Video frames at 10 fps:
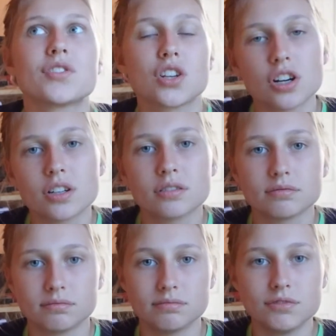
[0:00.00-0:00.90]

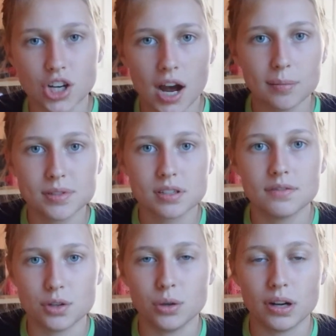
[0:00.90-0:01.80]
certain jobs,
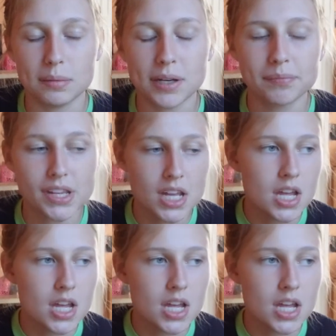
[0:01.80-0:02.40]
if you know what I mean.